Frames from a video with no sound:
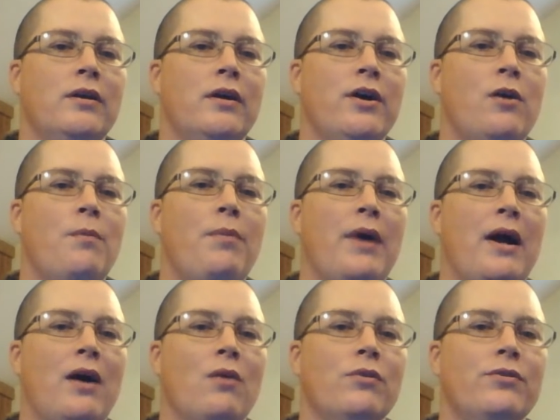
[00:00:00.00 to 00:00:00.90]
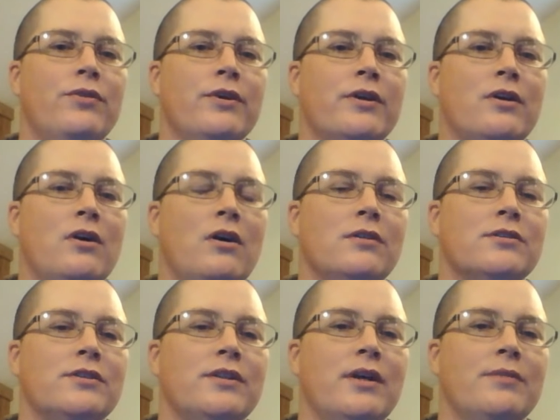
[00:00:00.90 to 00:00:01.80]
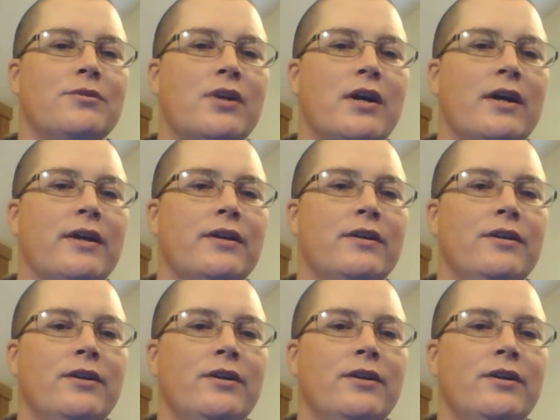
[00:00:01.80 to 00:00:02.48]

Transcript: help out with the cause that I'm trying